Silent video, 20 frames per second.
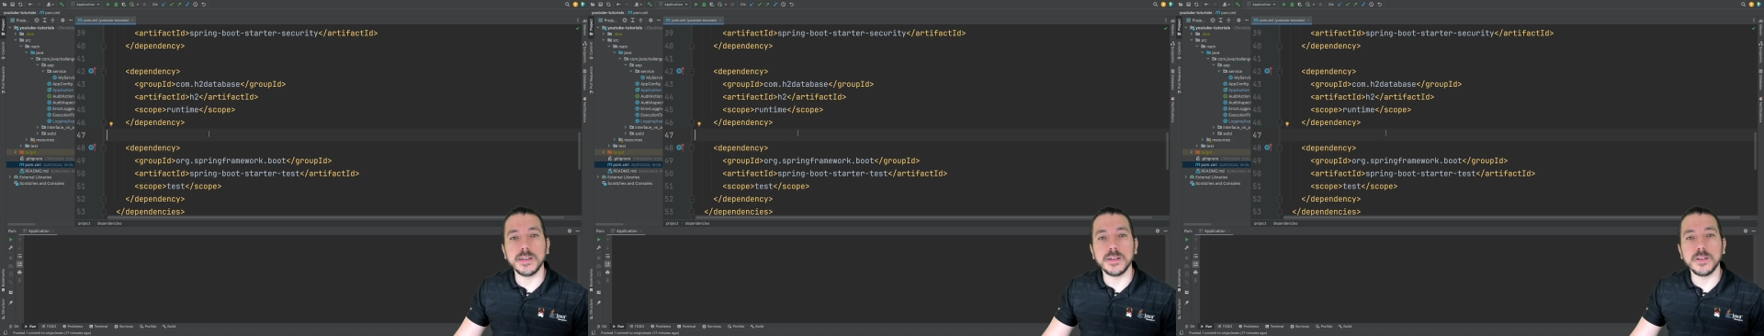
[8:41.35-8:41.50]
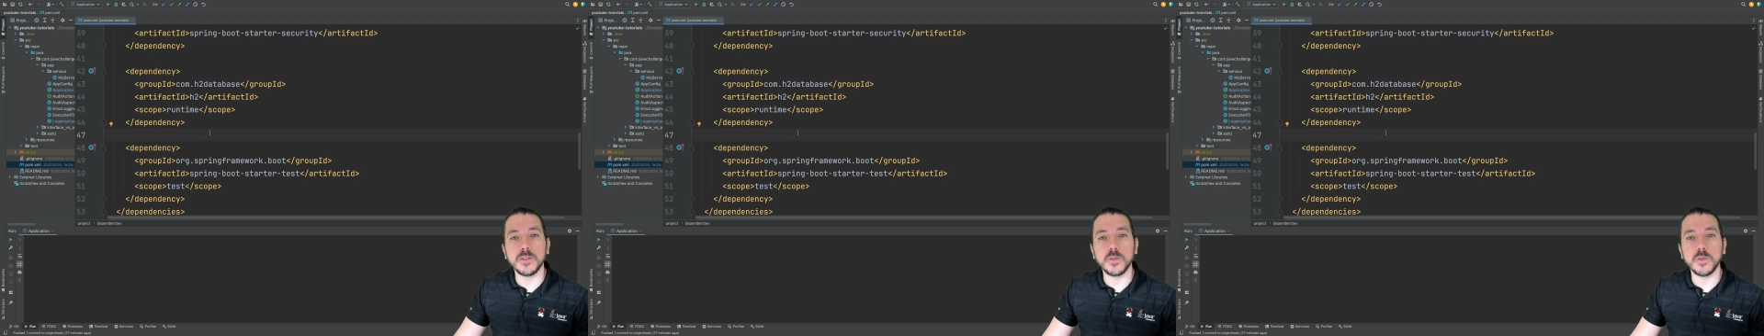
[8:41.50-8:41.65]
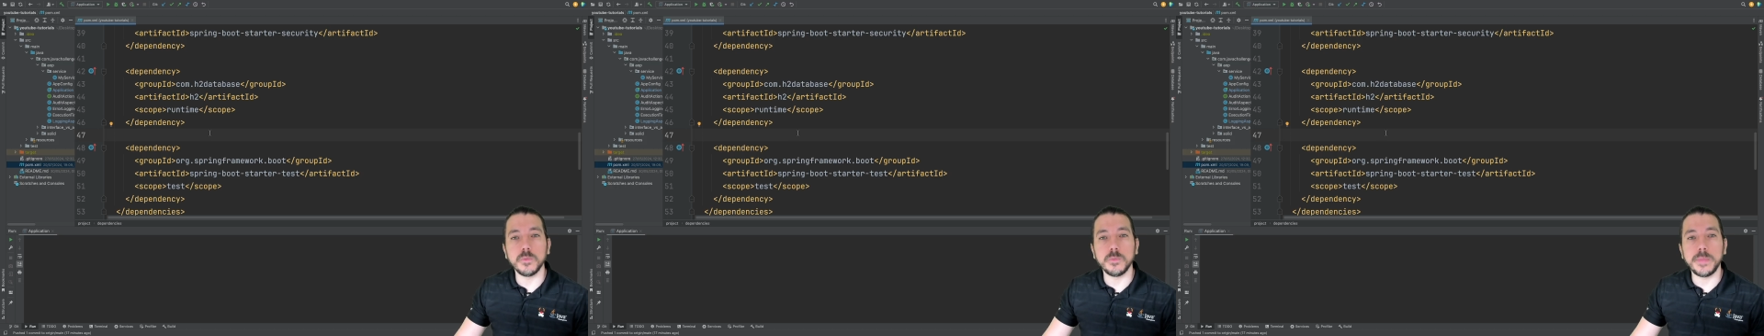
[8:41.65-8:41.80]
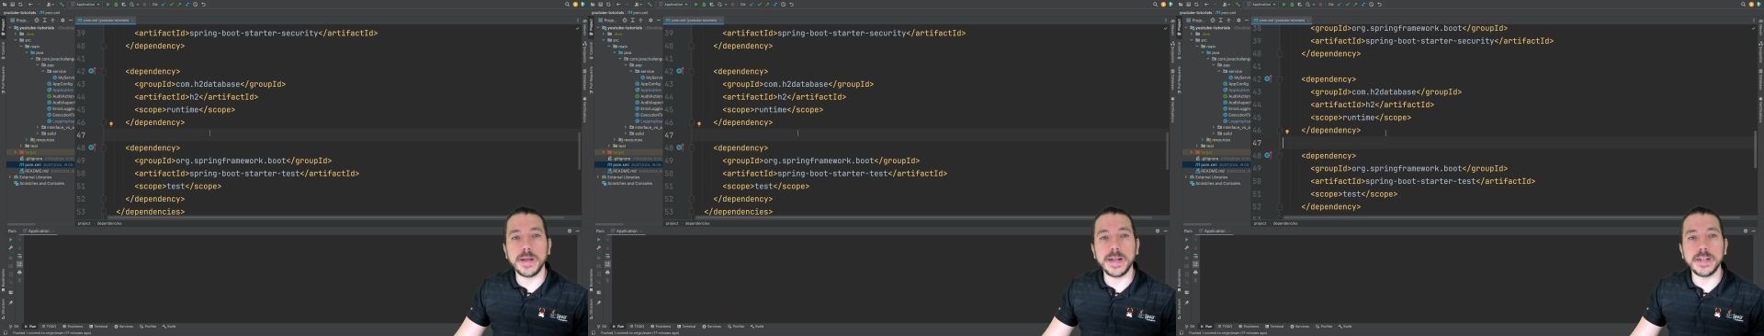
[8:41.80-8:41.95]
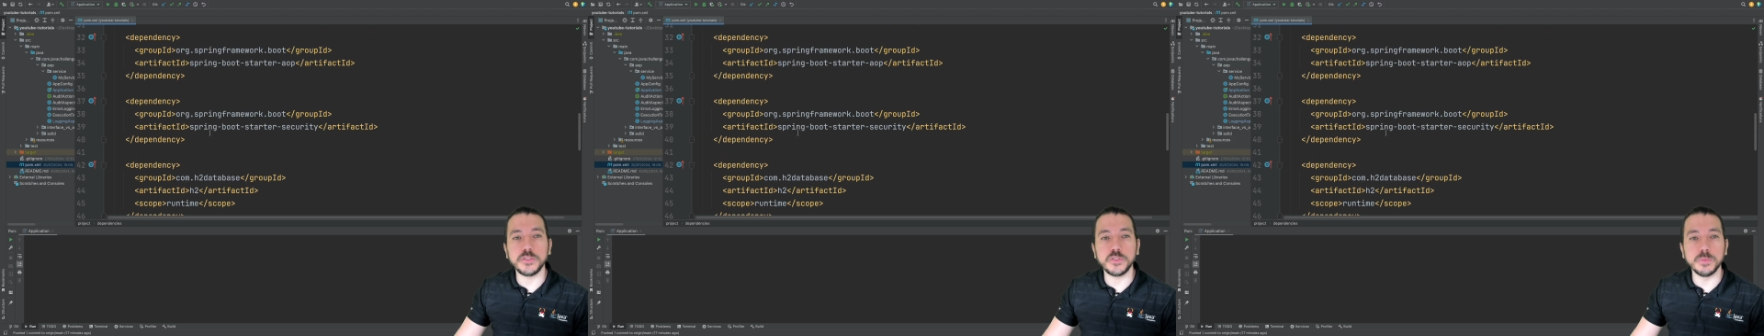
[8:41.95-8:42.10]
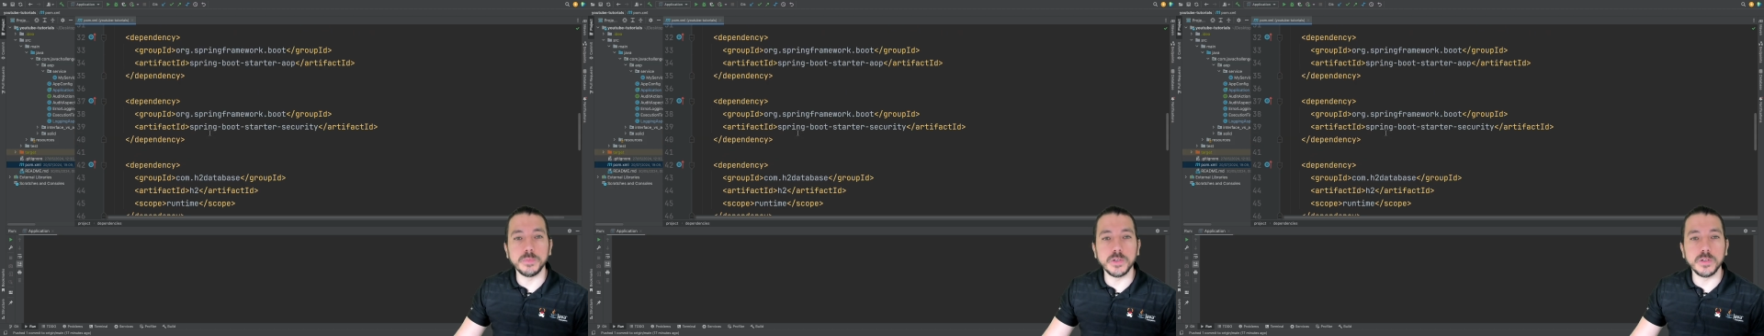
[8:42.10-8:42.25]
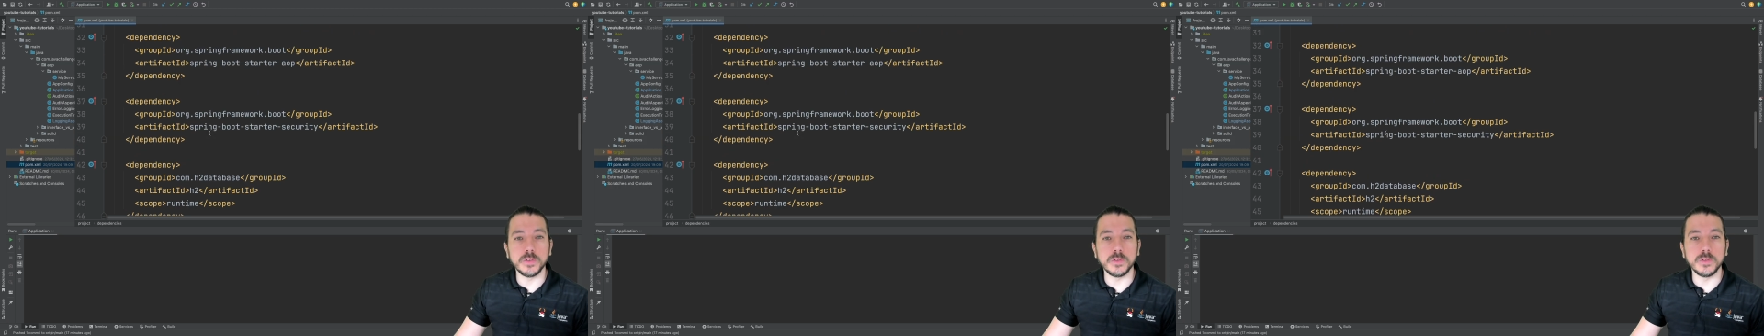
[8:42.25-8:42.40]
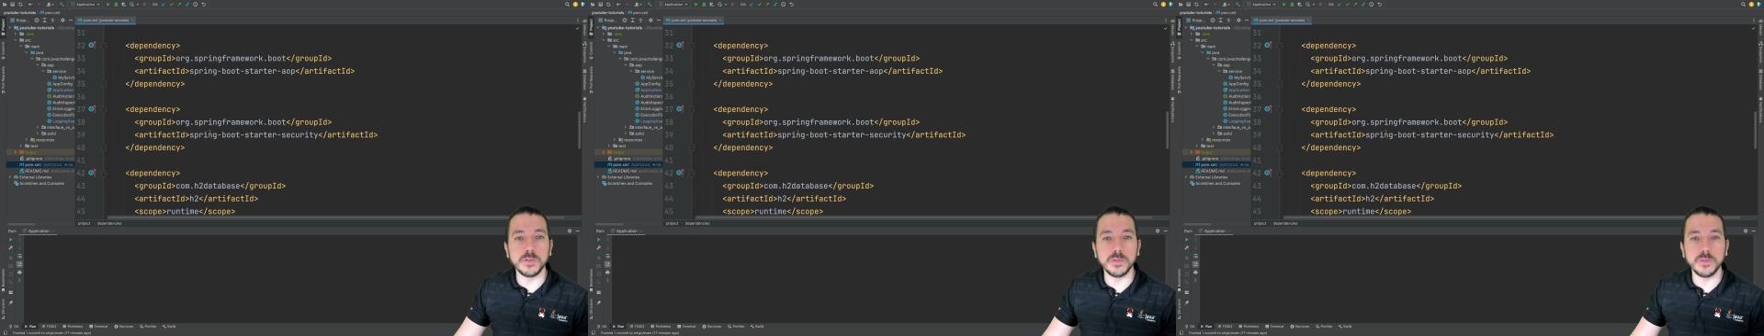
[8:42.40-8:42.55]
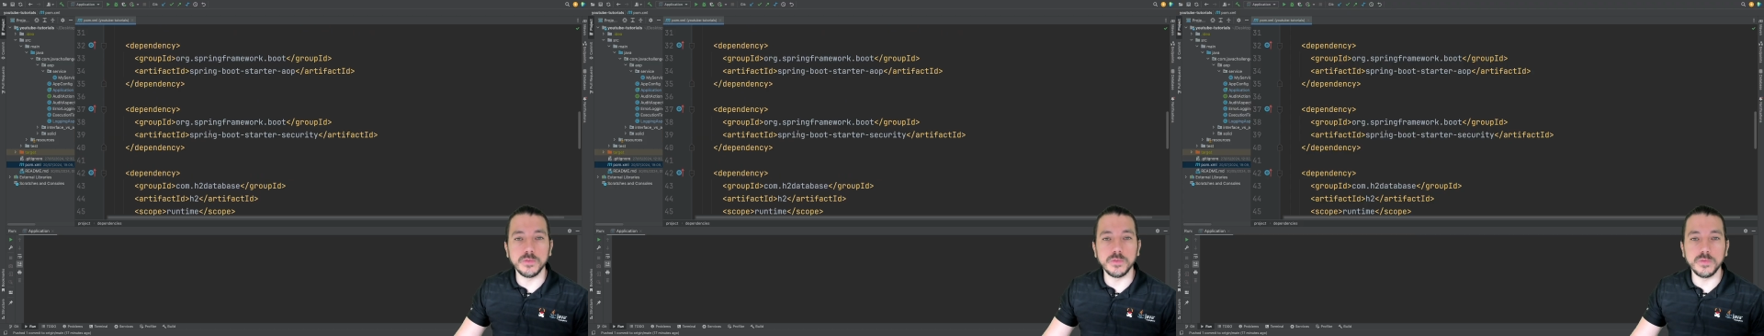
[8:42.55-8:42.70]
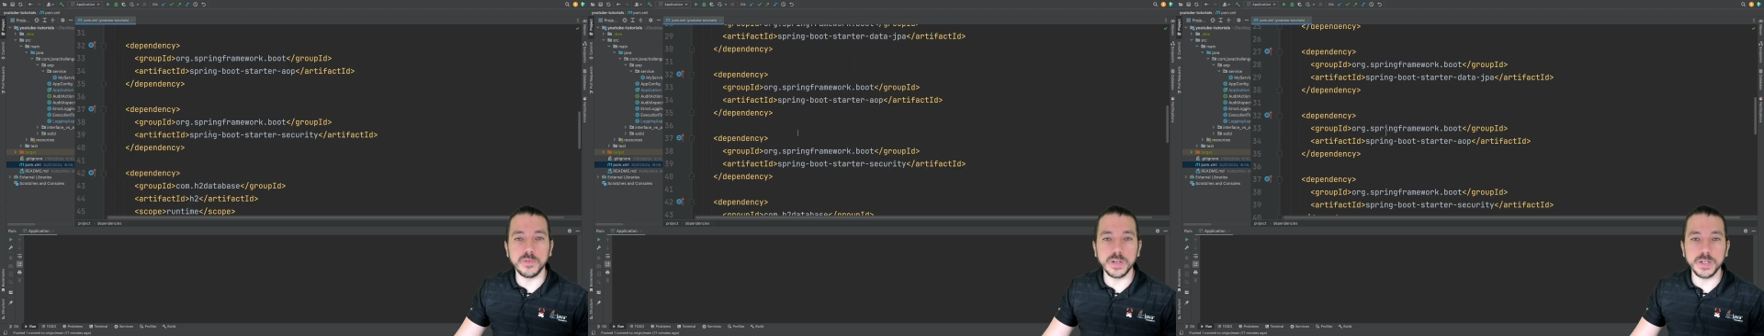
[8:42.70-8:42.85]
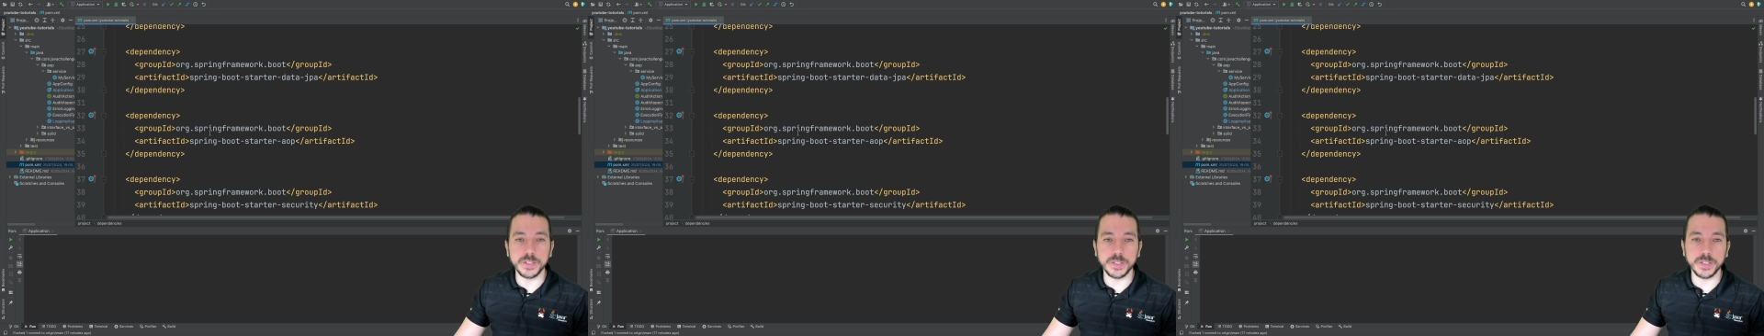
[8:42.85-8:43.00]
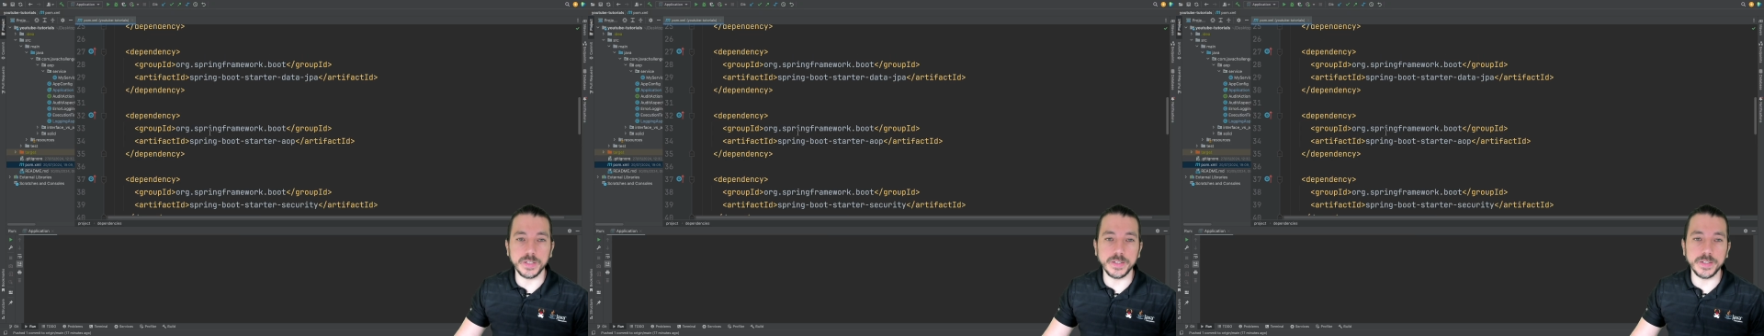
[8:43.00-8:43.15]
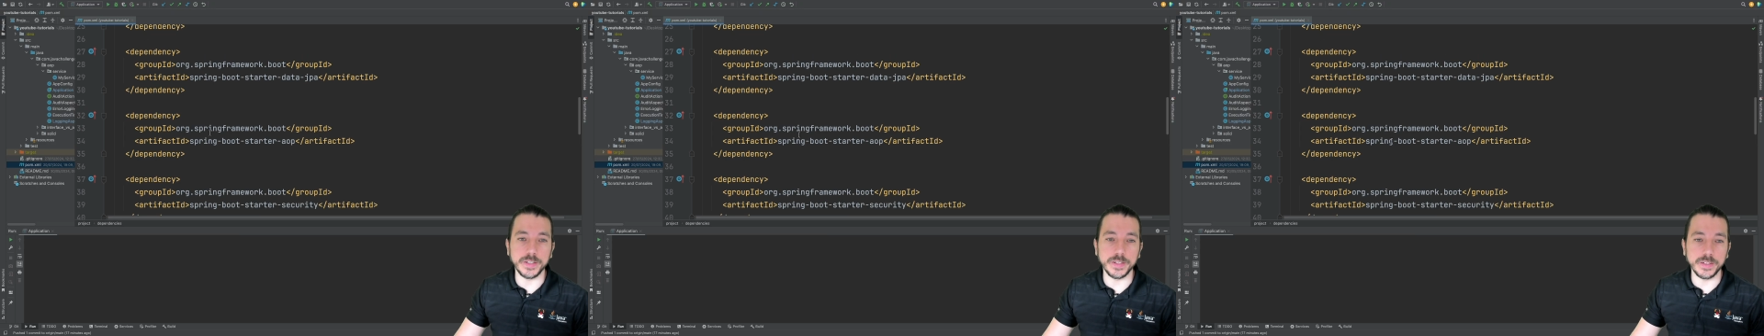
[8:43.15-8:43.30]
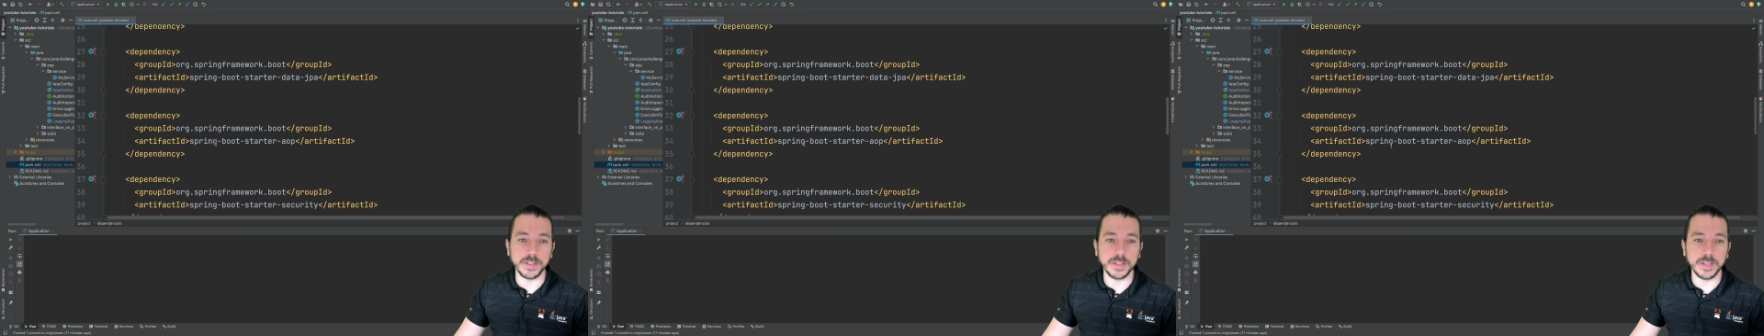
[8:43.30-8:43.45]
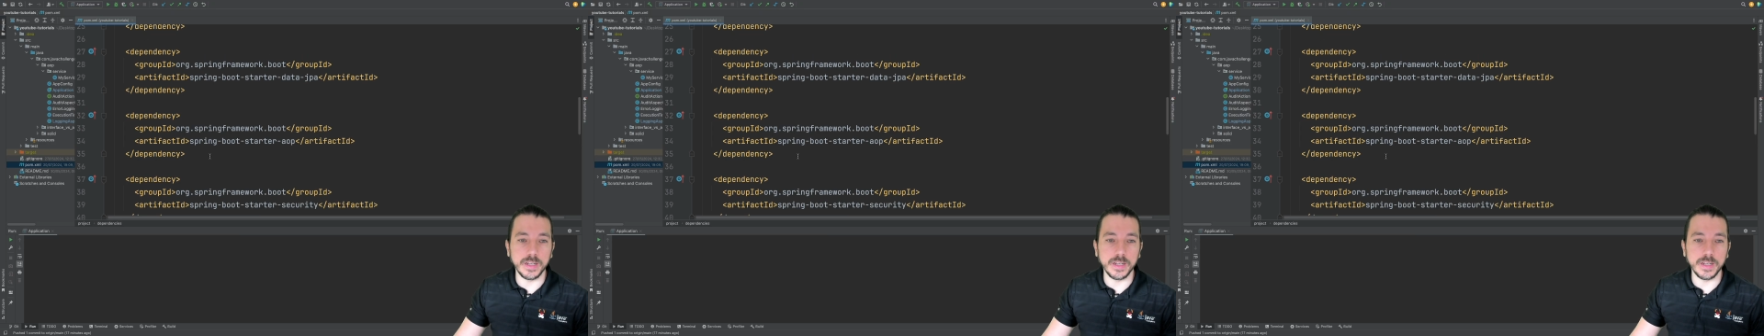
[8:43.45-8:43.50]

compatible version here.